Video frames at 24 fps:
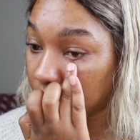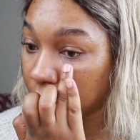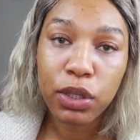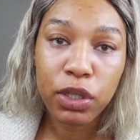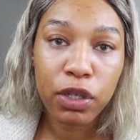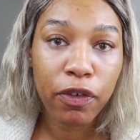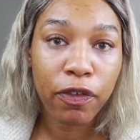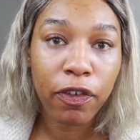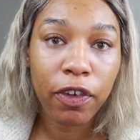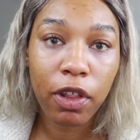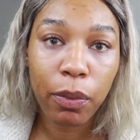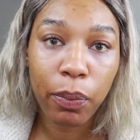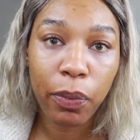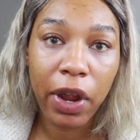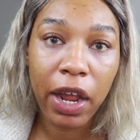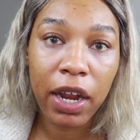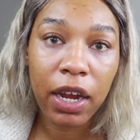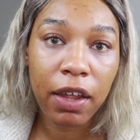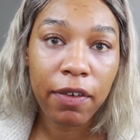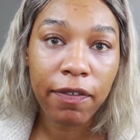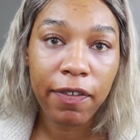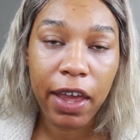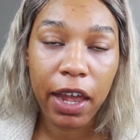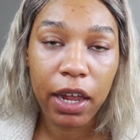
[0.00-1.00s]
So for the
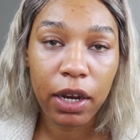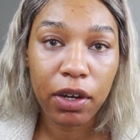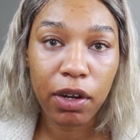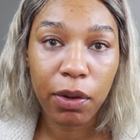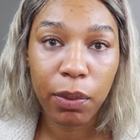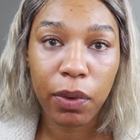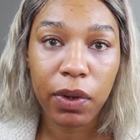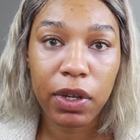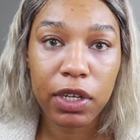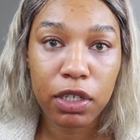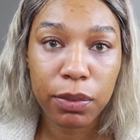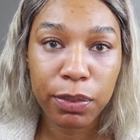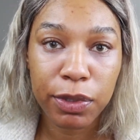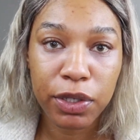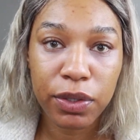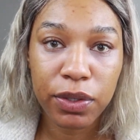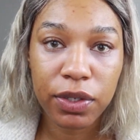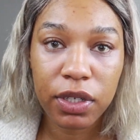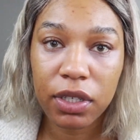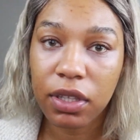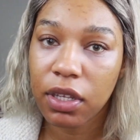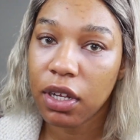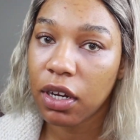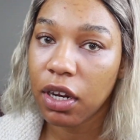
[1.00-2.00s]
brightening factor, I'm going to be
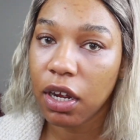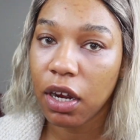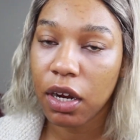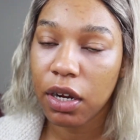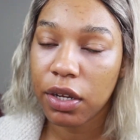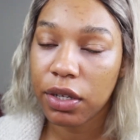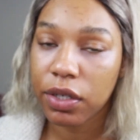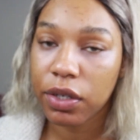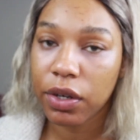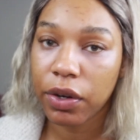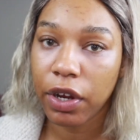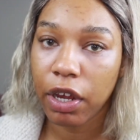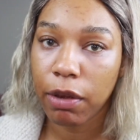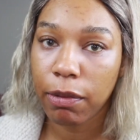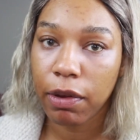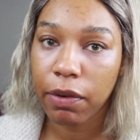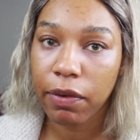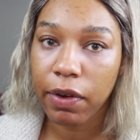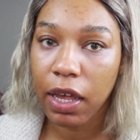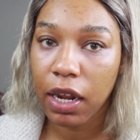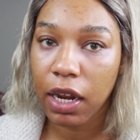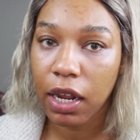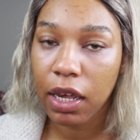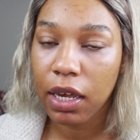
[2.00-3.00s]
using the NARS Creamy
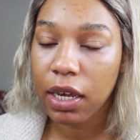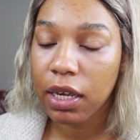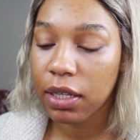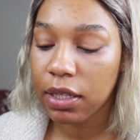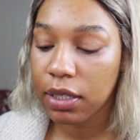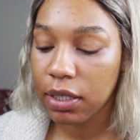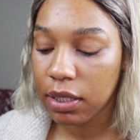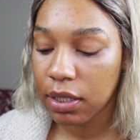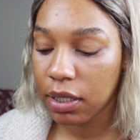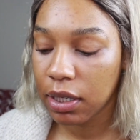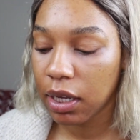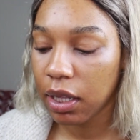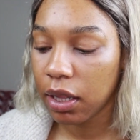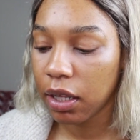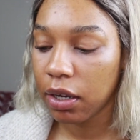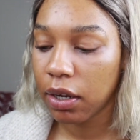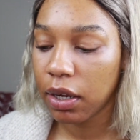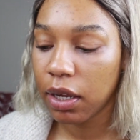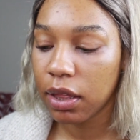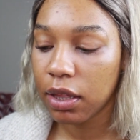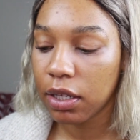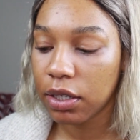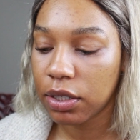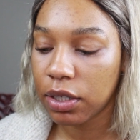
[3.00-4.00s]
Radiant Concealer
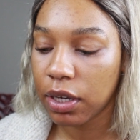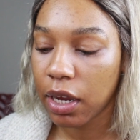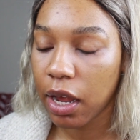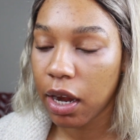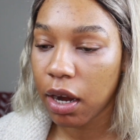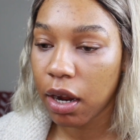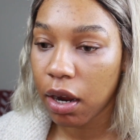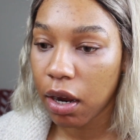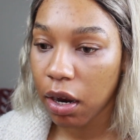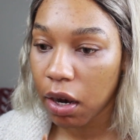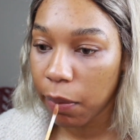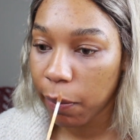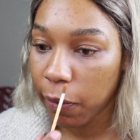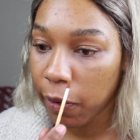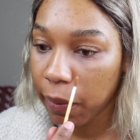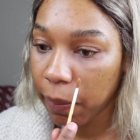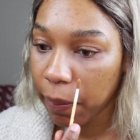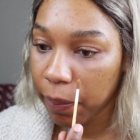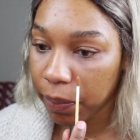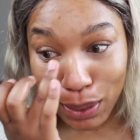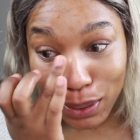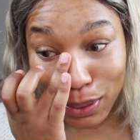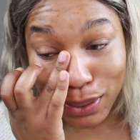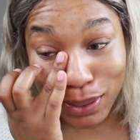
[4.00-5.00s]
in the shade Caramel.
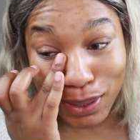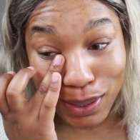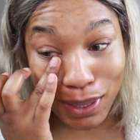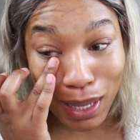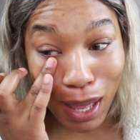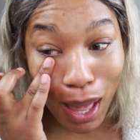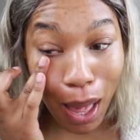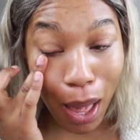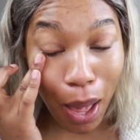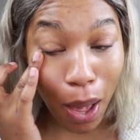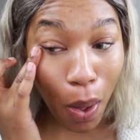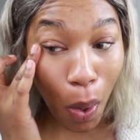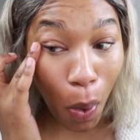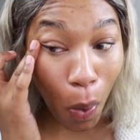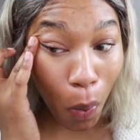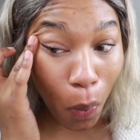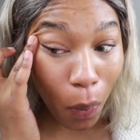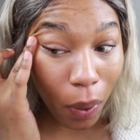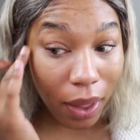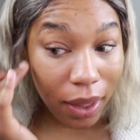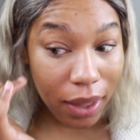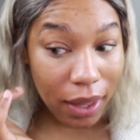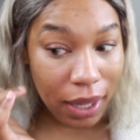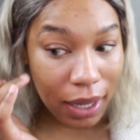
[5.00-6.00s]

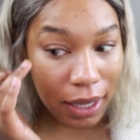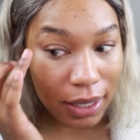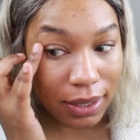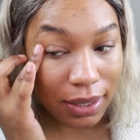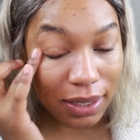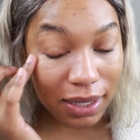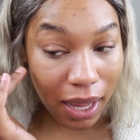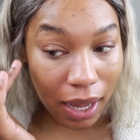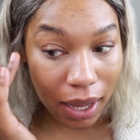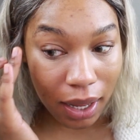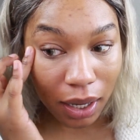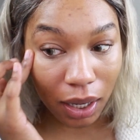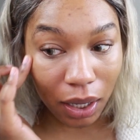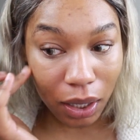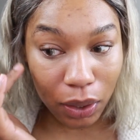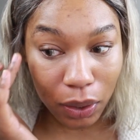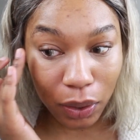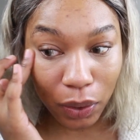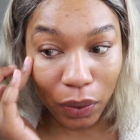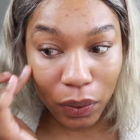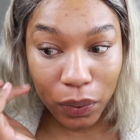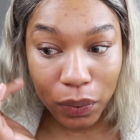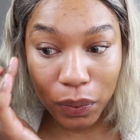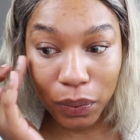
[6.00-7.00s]
So
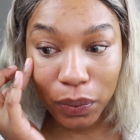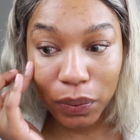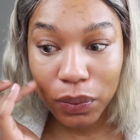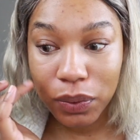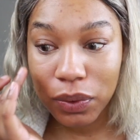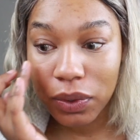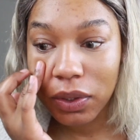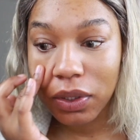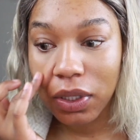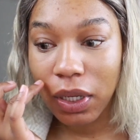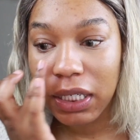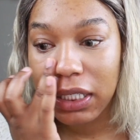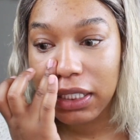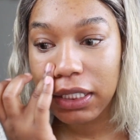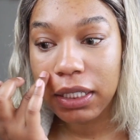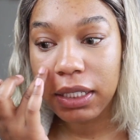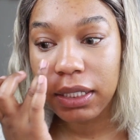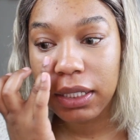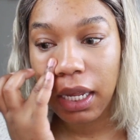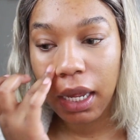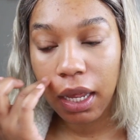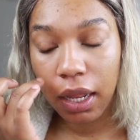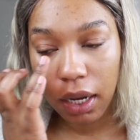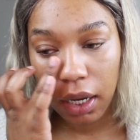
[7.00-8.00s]
exciting news, such
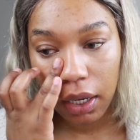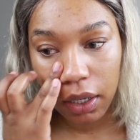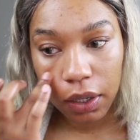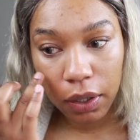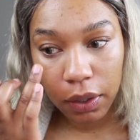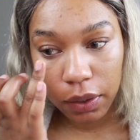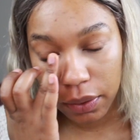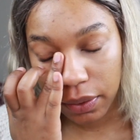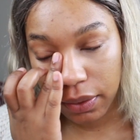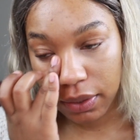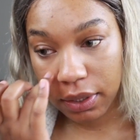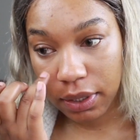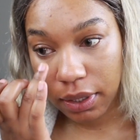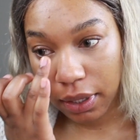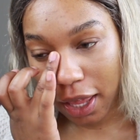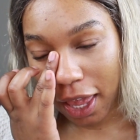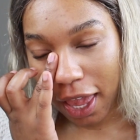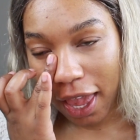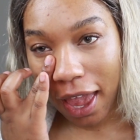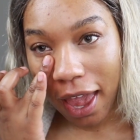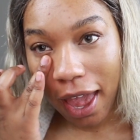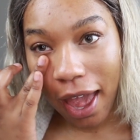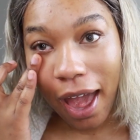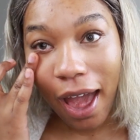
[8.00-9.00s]
exciting news.
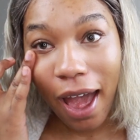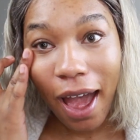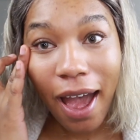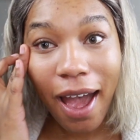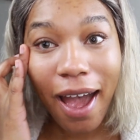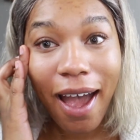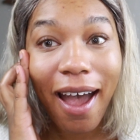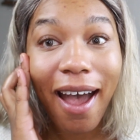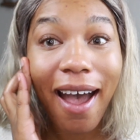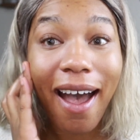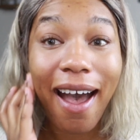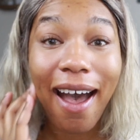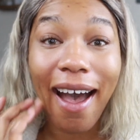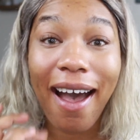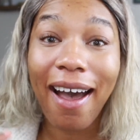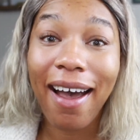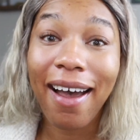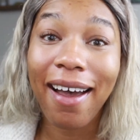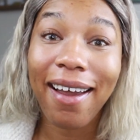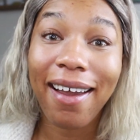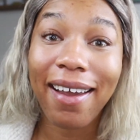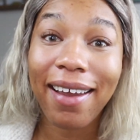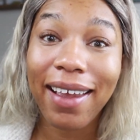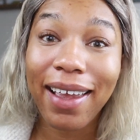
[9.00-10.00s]

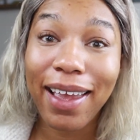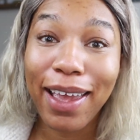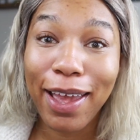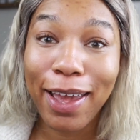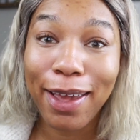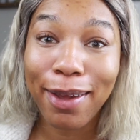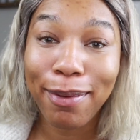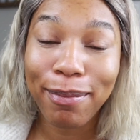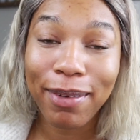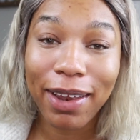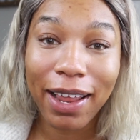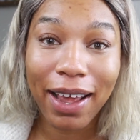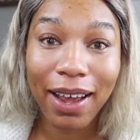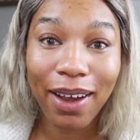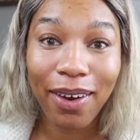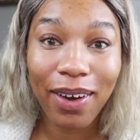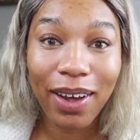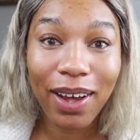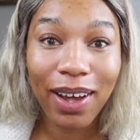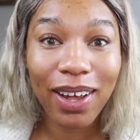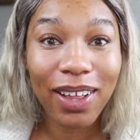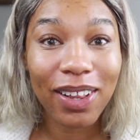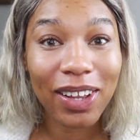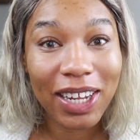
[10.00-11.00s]
I am now
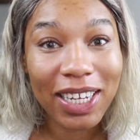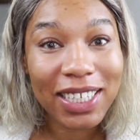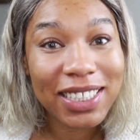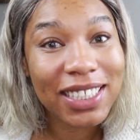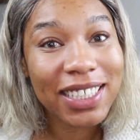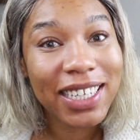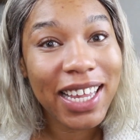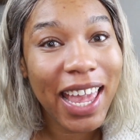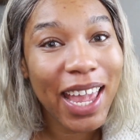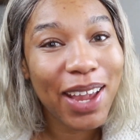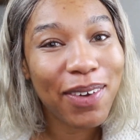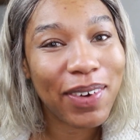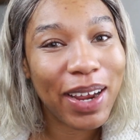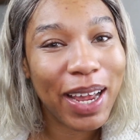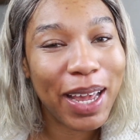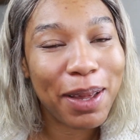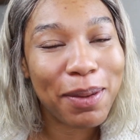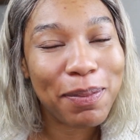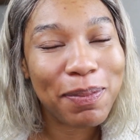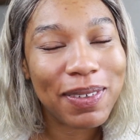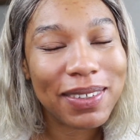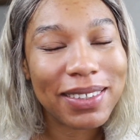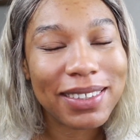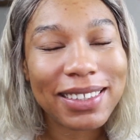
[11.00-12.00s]
a Glossier
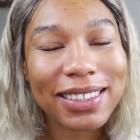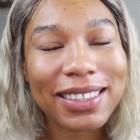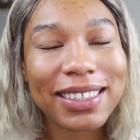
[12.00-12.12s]
rep.